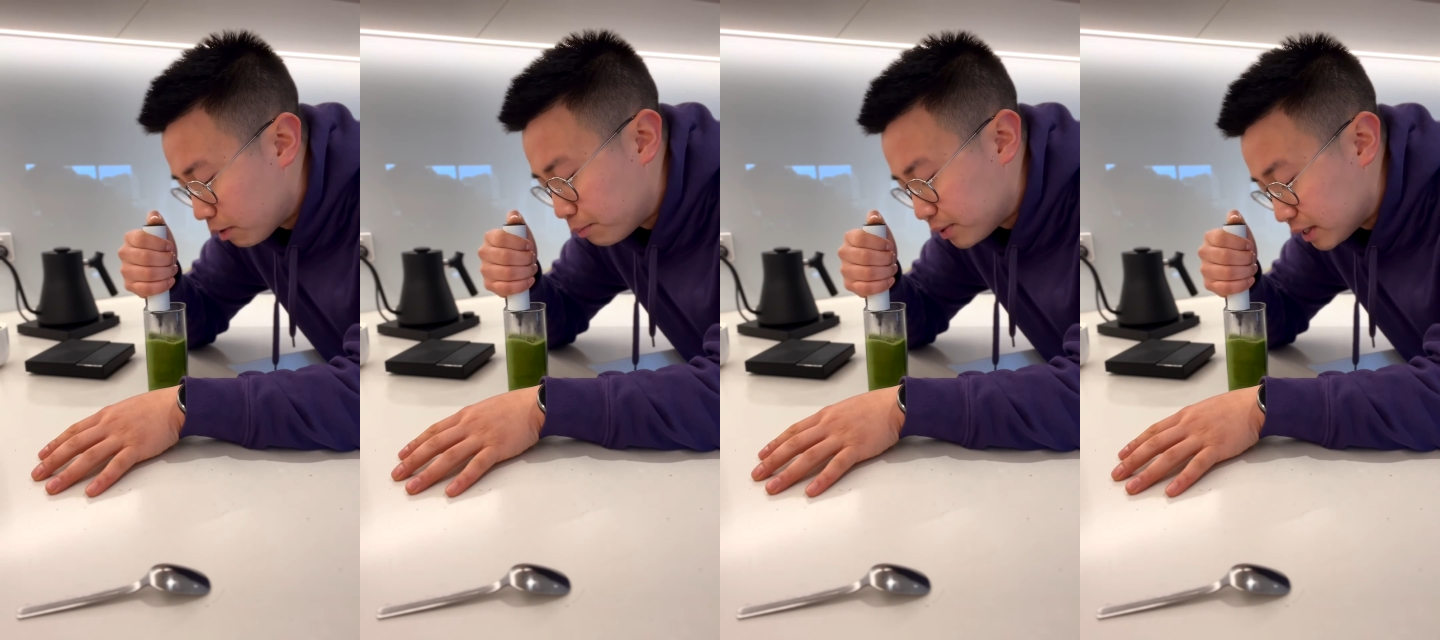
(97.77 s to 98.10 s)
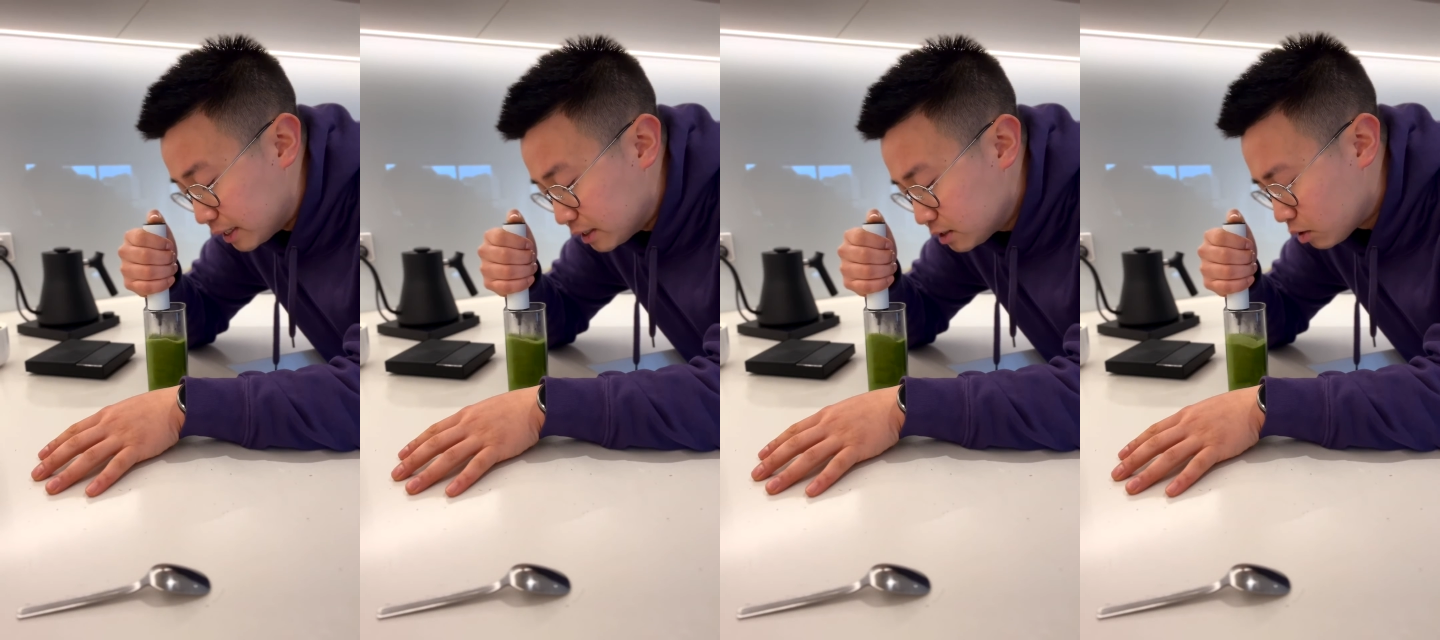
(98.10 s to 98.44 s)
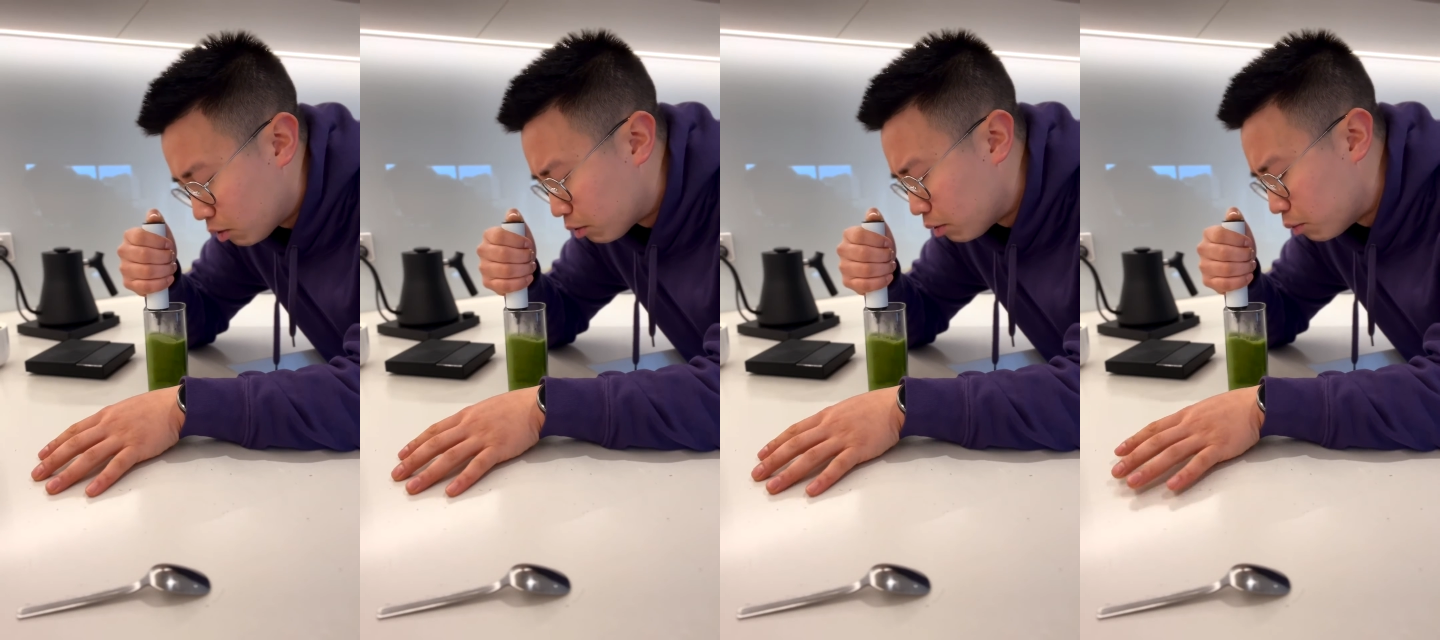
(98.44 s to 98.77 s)
appears
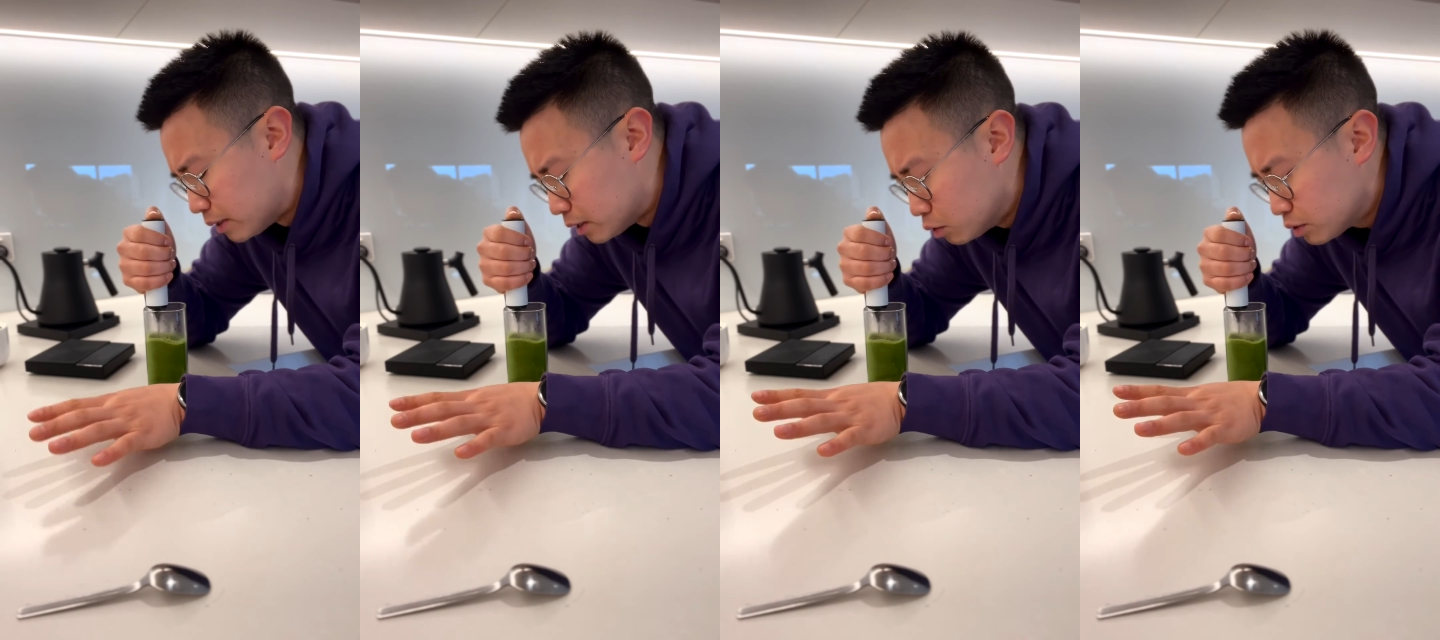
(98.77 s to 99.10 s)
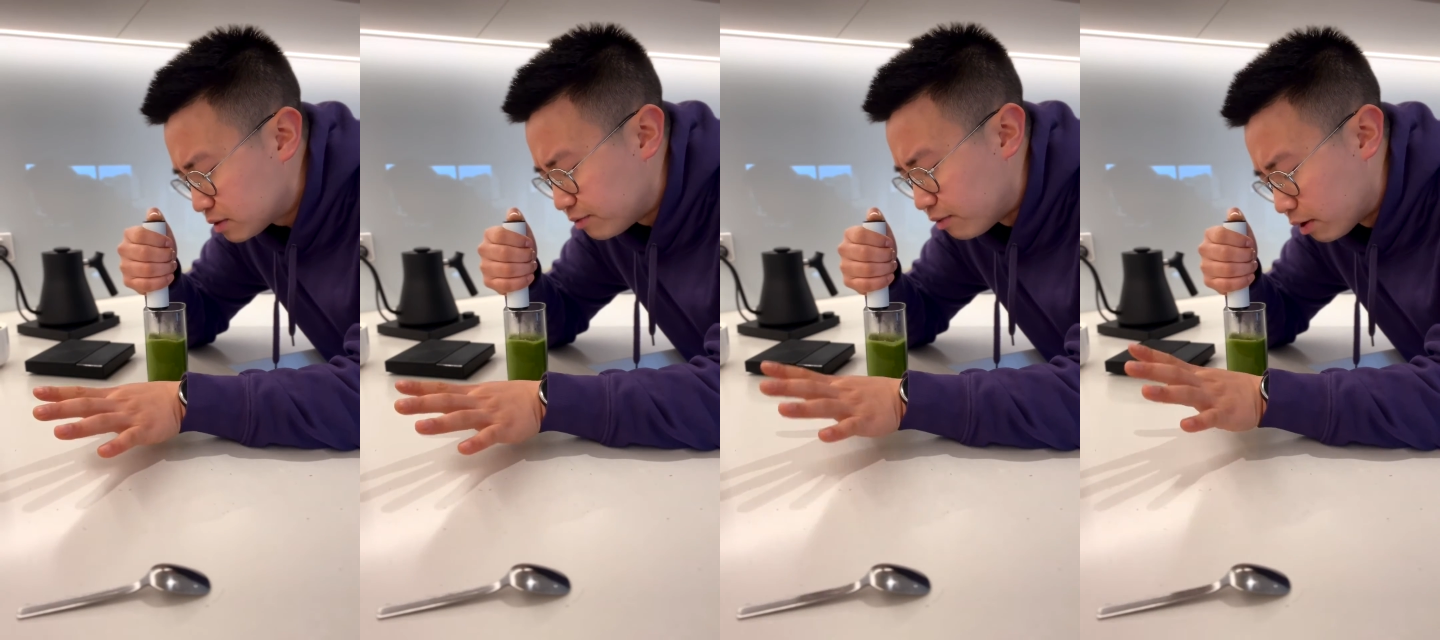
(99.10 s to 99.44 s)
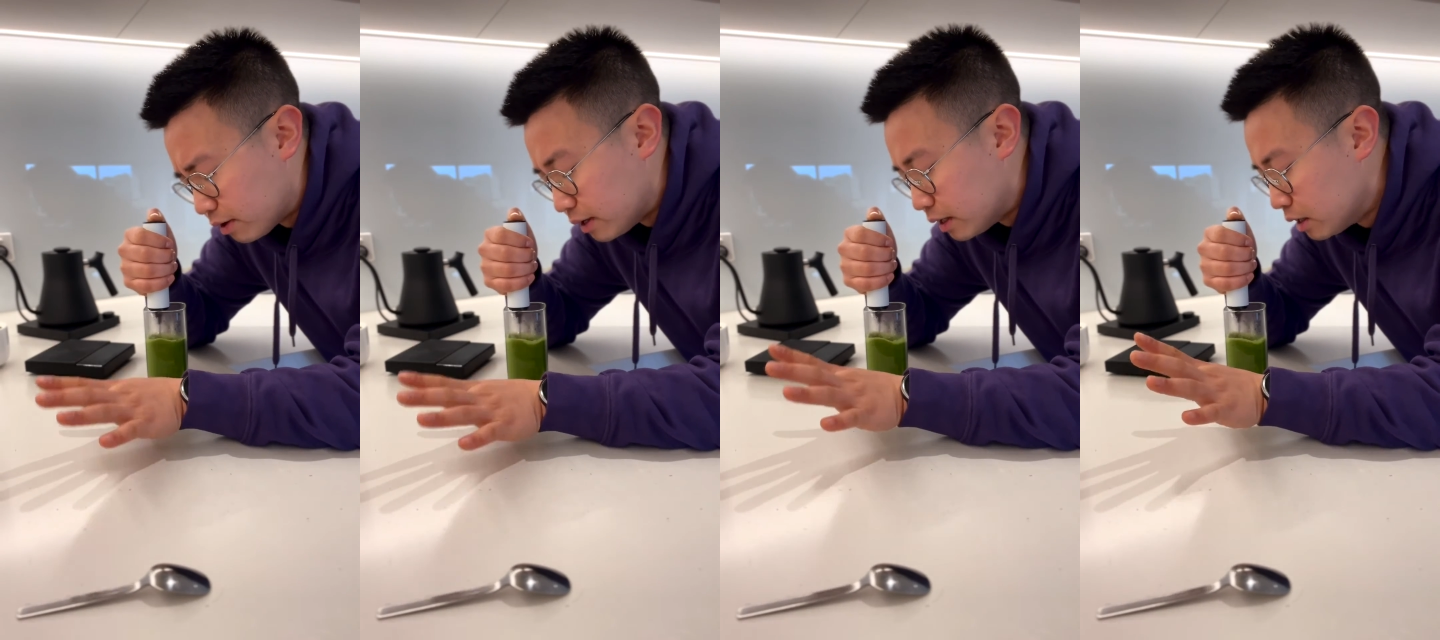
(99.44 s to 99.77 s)
or when it looks very